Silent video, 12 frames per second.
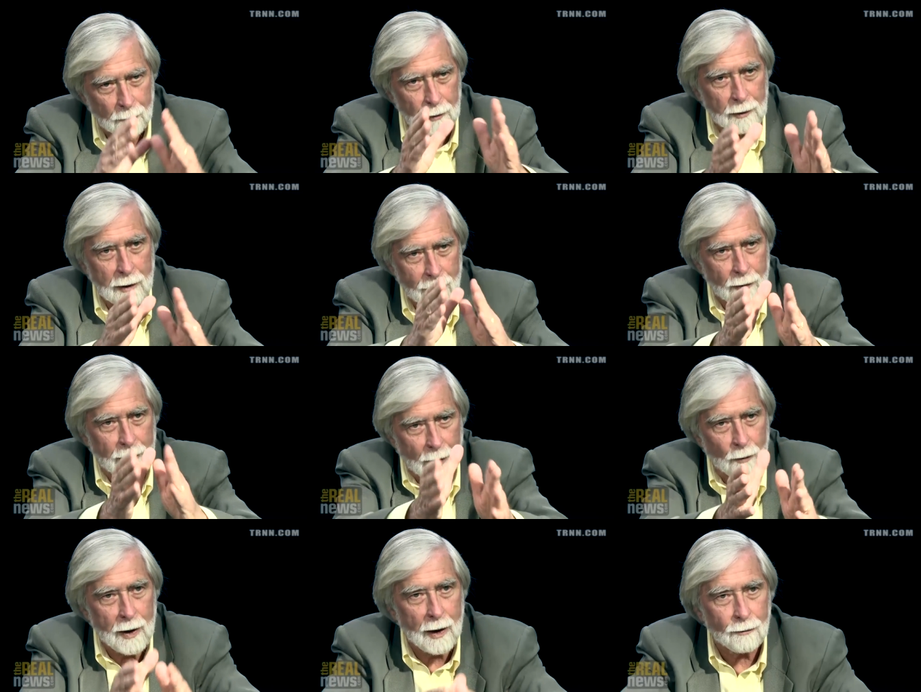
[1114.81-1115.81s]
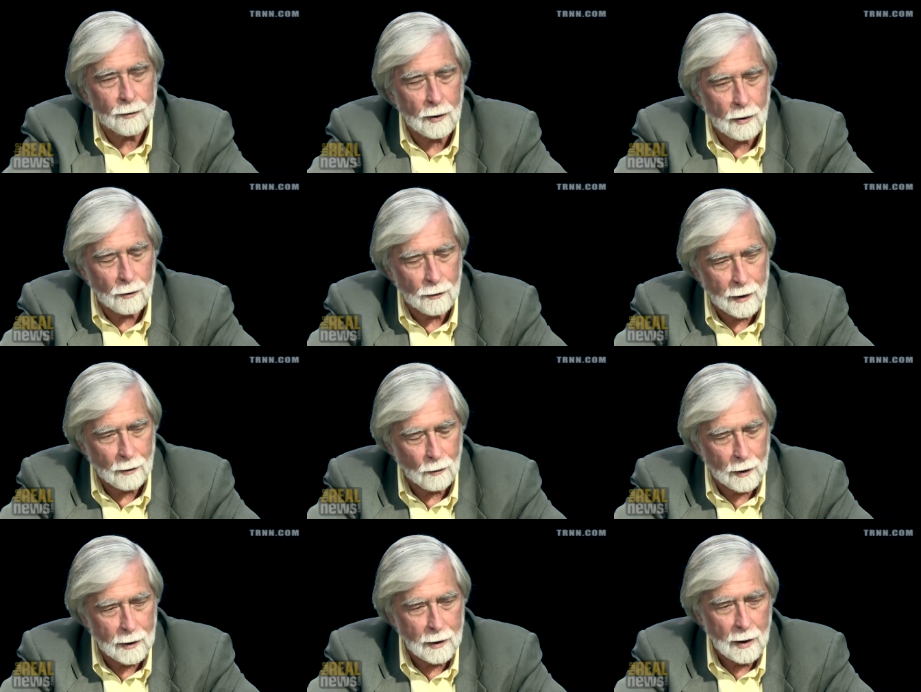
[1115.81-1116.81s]
believer that we have to go that
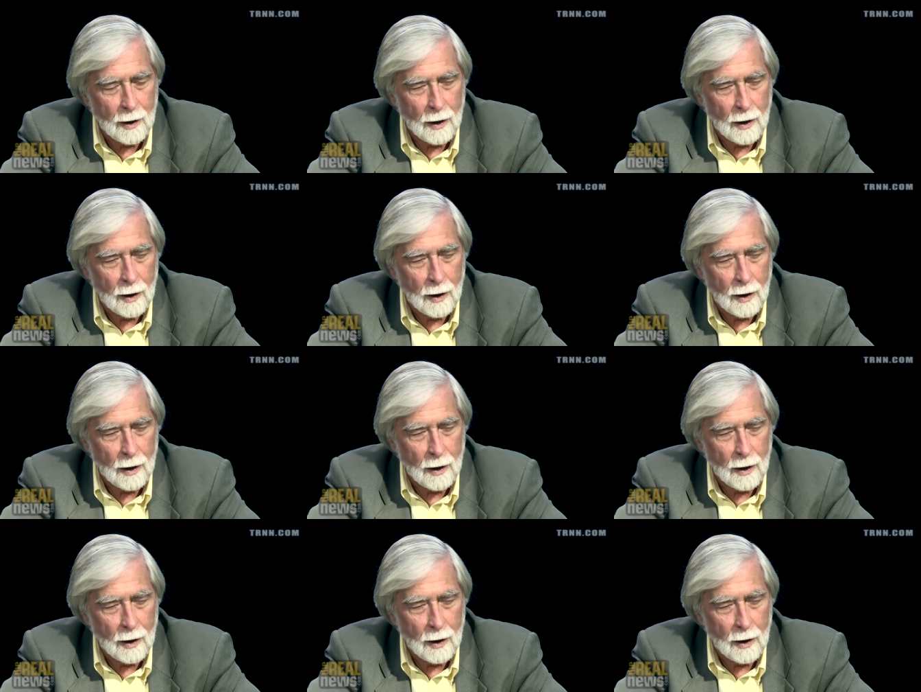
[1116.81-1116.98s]
way.